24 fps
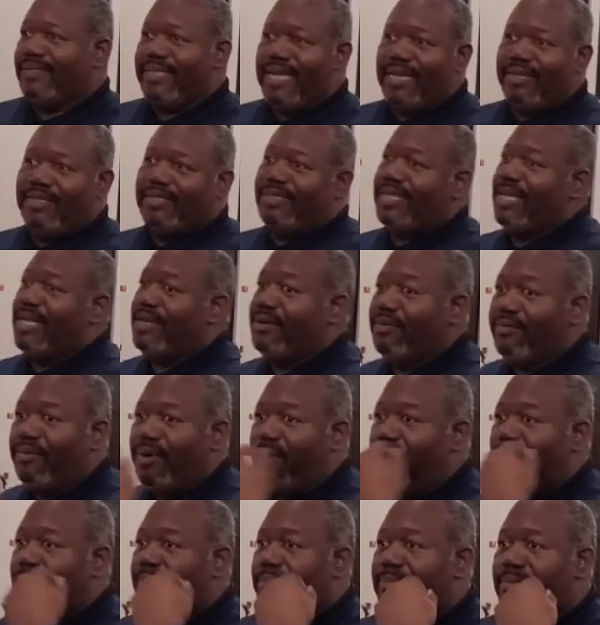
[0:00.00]
take this thing to
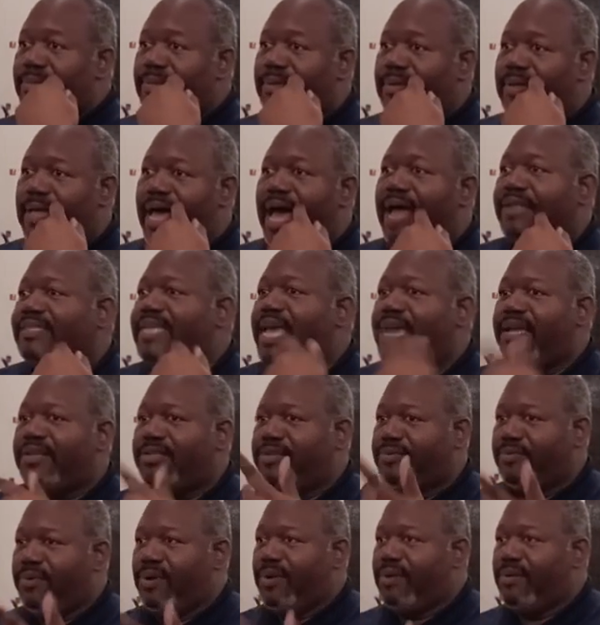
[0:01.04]
Rome. I'll take it
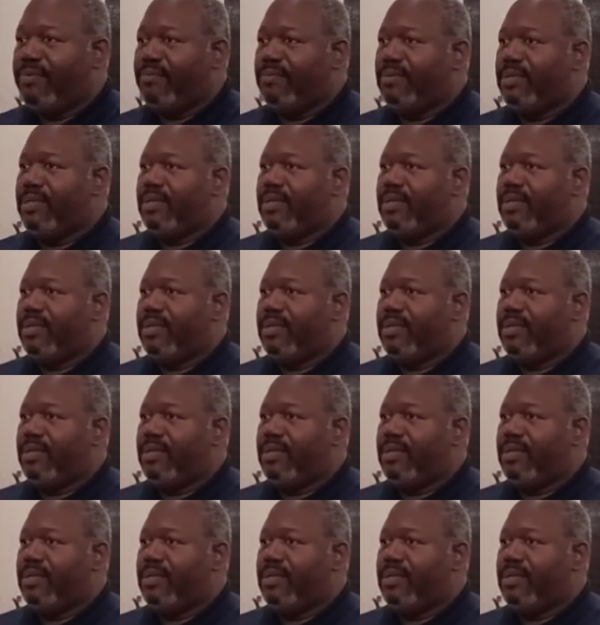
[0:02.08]
to Rome.